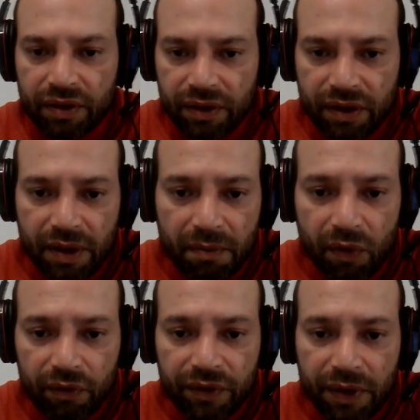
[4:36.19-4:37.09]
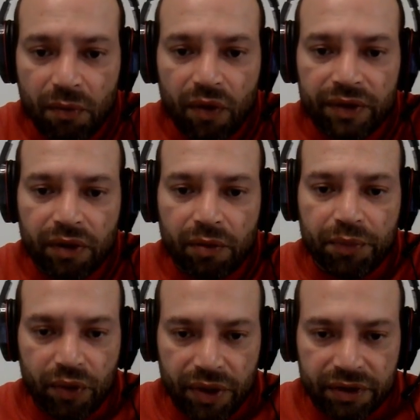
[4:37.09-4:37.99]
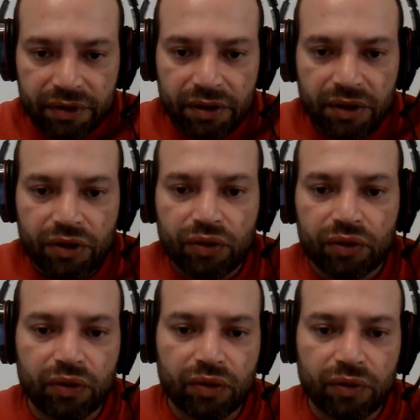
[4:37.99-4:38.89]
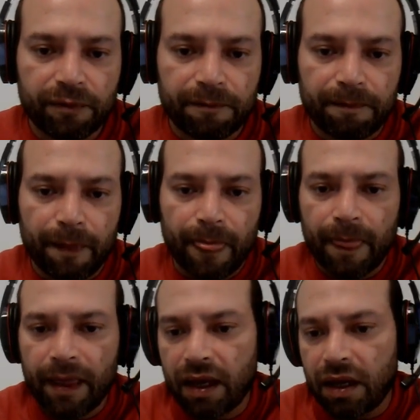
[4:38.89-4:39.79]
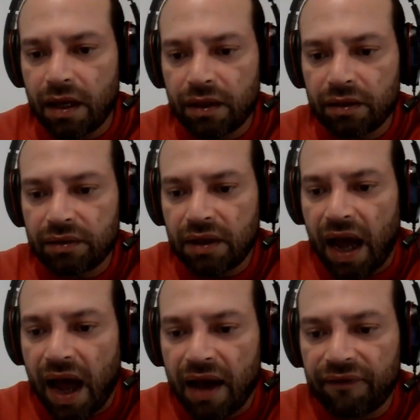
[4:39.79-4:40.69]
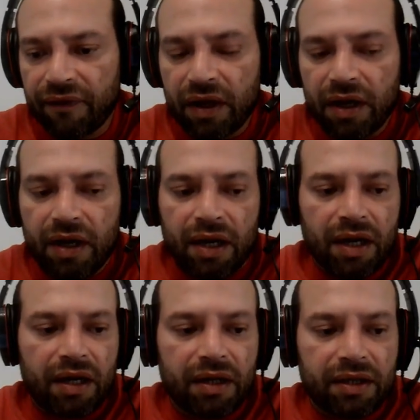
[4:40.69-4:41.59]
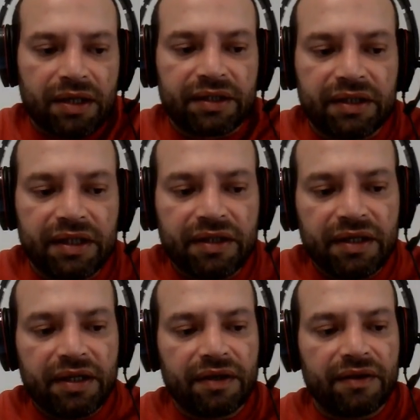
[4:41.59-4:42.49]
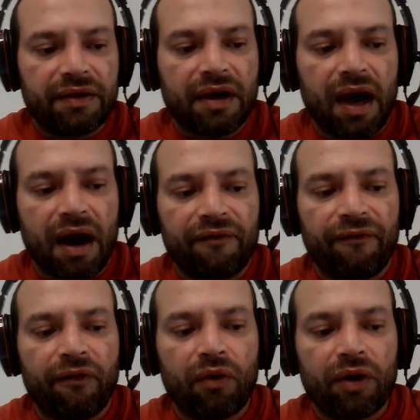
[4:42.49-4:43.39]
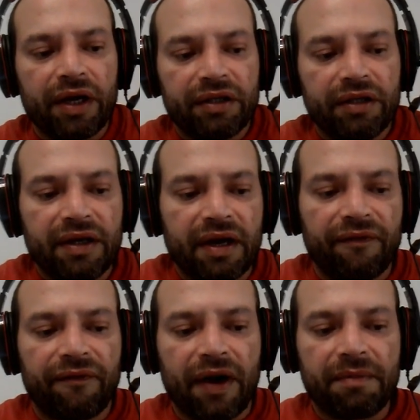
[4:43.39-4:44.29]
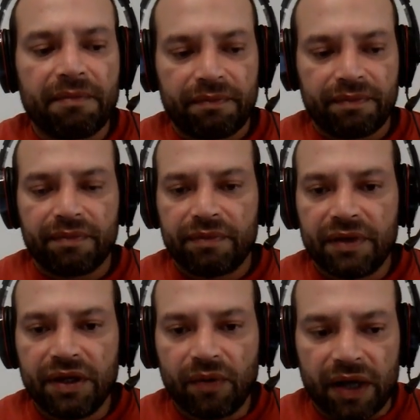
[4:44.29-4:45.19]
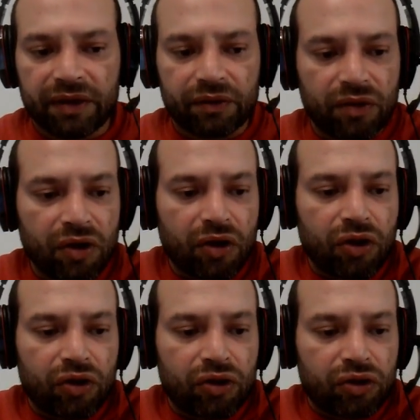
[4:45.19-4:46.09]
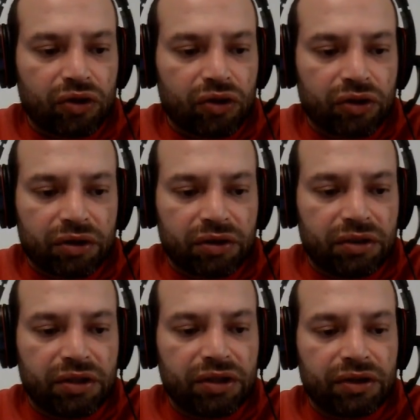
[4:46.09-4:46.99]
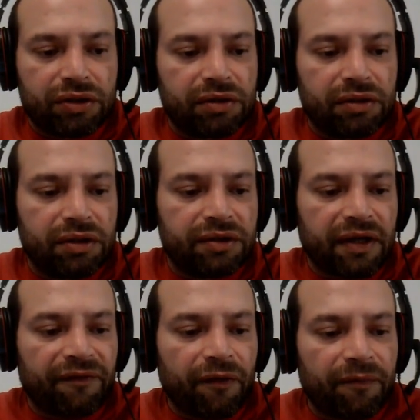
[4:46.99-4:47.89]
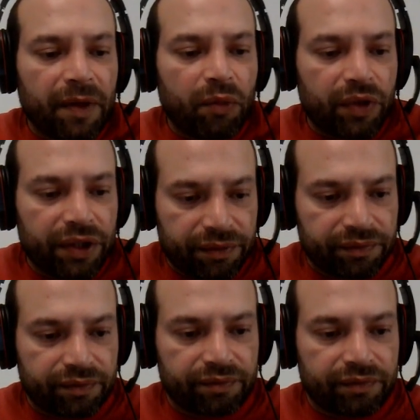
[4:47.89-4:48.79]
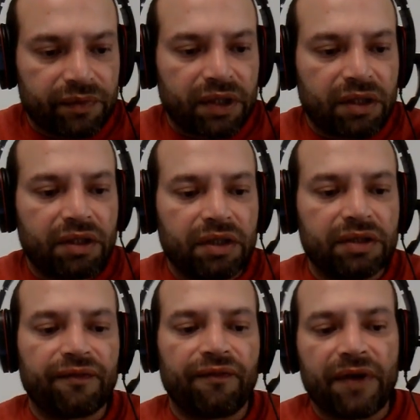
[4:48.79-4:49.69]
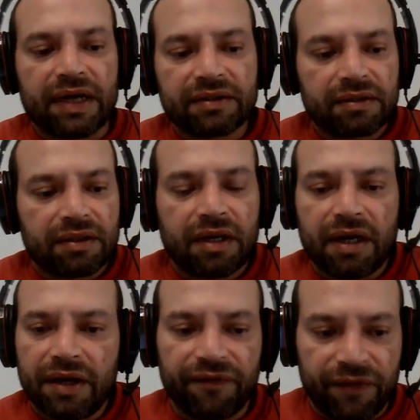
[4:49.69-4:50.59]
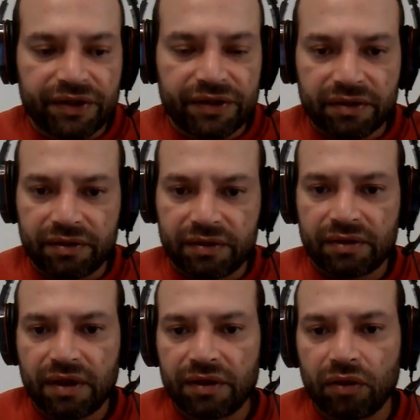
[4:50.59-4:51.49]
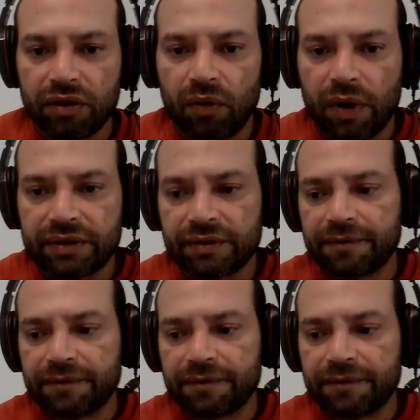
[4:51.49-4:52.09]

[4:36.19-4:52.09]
The modern computers used to have DDR4 and DDR5 DRAM. This type of memory is fast and efficient. The other ones.